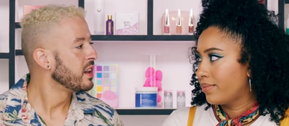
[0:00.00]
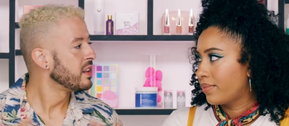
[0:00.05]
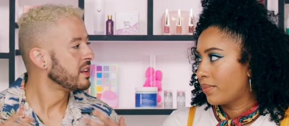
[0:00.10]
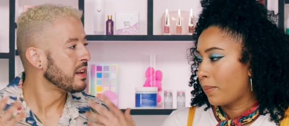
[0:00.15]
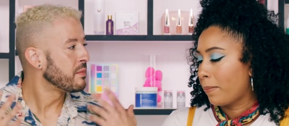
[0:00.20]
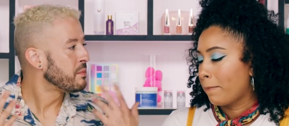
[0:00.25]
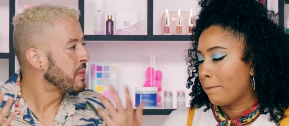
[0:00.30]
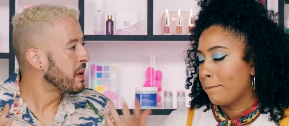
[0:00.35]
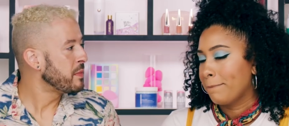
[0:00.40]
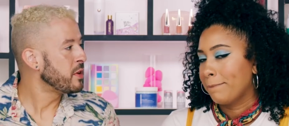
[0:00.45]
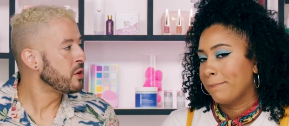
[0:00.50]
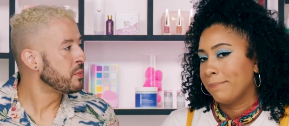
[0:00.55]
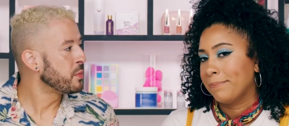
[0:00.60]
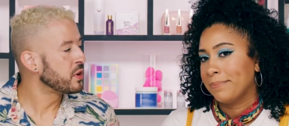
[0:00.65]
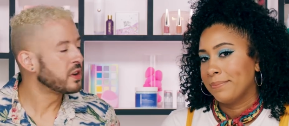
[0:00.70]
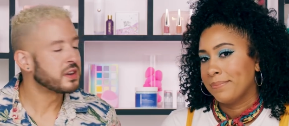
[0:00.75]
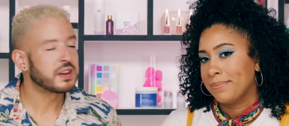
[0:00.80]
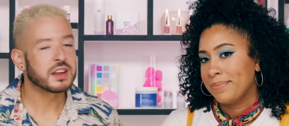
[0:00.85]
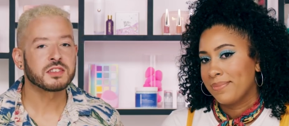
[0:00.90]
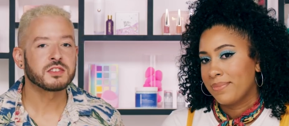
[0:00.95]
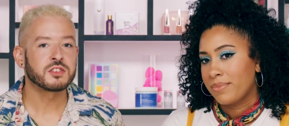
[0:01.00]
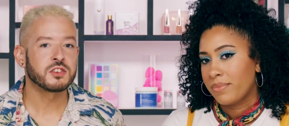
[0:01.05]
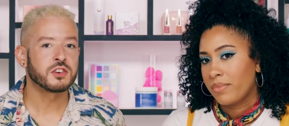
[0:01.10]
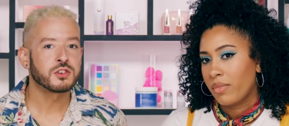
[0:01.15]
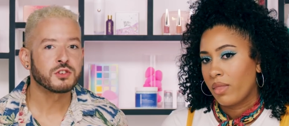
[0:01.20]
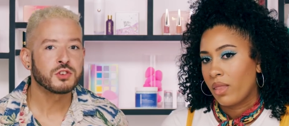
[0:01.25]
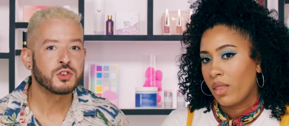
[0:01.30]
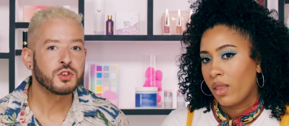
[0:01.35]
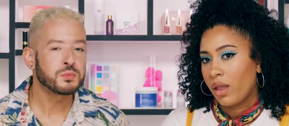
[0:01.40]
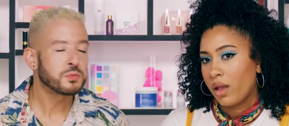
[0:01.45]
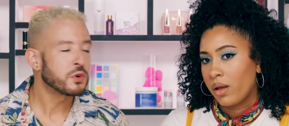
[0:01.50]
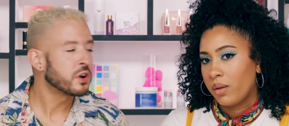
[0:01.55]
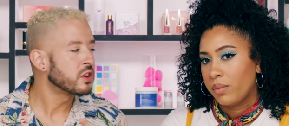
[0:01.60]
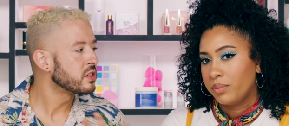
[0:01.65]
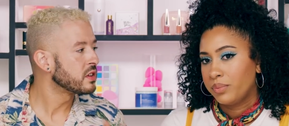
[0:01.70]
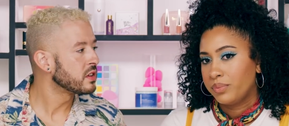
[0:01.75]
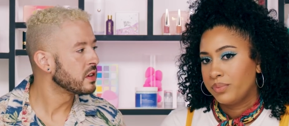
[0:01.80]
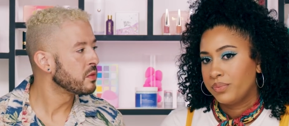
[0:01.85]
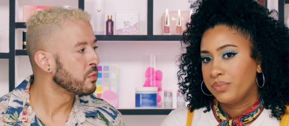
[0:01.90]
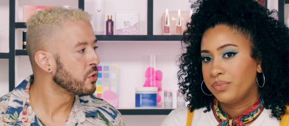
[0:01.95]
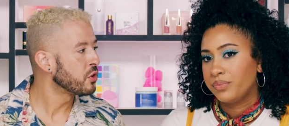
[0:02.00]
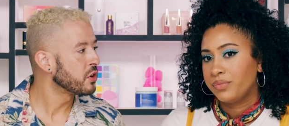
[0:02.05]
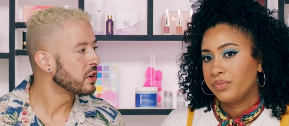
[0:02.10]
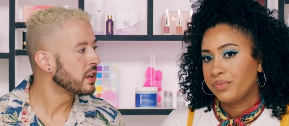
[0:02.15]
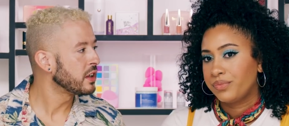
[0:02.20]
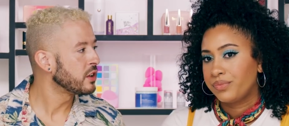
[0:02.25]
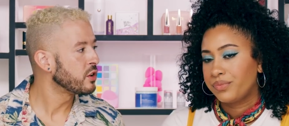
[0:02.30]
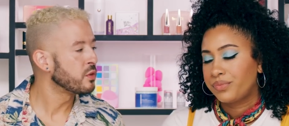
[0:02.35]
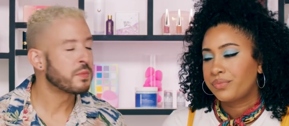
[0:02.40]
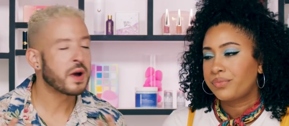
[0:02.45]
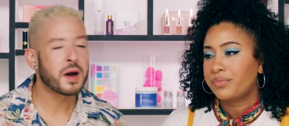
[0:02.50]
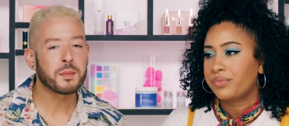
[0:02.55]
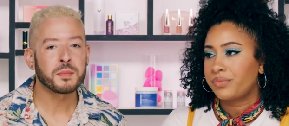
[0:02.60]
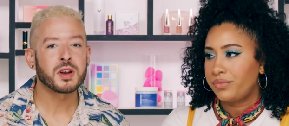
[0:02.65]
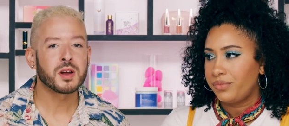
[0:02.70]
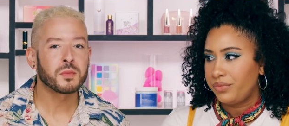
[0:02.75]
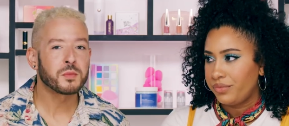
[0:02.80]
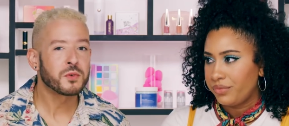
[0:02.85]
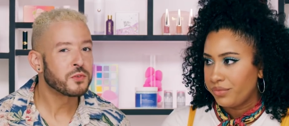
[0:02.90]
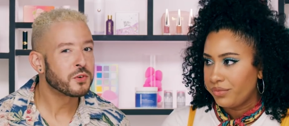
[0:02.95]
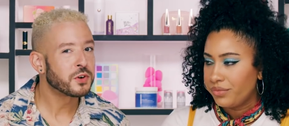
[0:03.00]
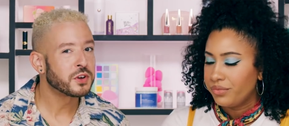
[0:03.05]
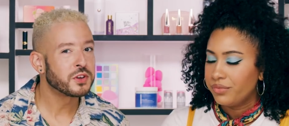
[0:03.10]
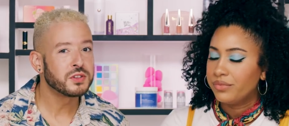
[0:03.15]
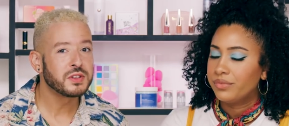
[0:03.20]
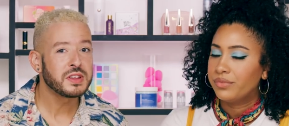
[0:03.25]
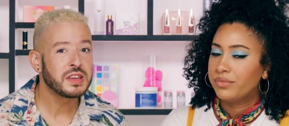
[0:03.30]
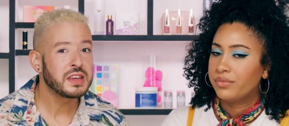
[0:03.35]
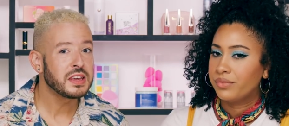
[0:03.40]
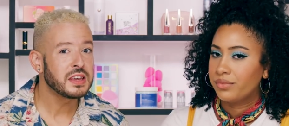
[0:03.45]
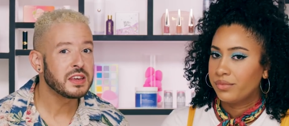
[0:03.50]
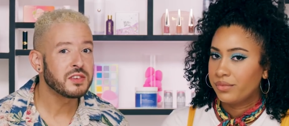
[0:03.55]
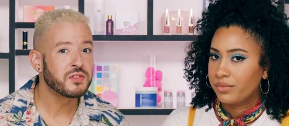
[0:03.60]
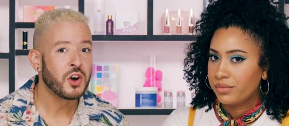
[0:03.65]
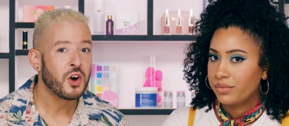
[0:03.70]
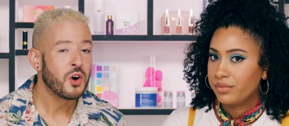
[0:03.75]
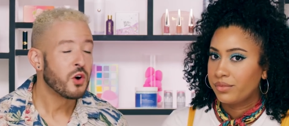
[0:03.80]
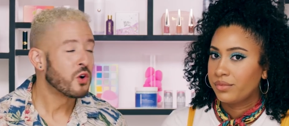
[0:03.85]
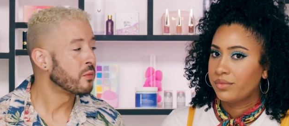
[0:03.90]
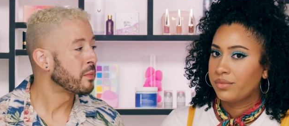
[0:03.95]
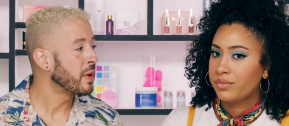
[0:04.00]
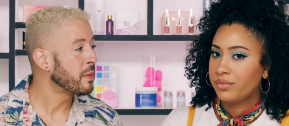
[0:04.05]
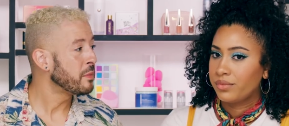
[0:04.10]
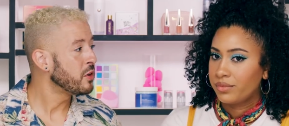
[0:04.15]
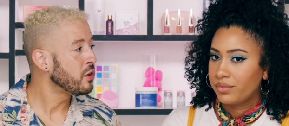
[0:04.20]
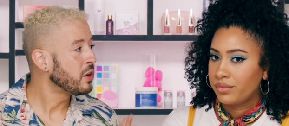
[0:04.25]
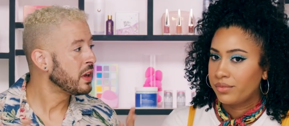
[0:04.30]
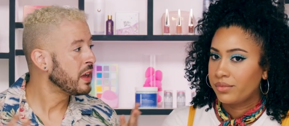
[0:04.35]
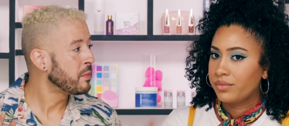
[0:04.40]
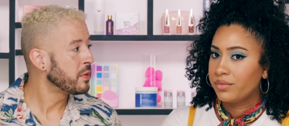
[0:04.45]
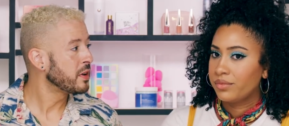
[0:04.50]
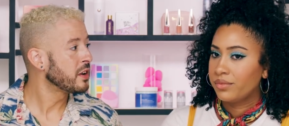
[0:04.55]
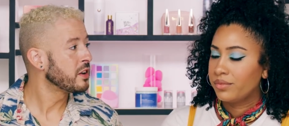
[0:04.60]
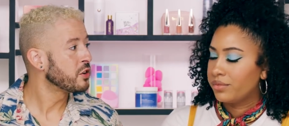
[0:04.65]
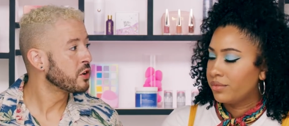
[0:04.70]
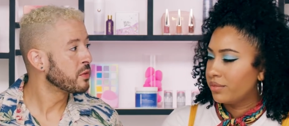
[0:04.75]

Speaker 1: maybe you put it next to your toothbrush in the morning, you pop it on before you leave, or maybe you keep it in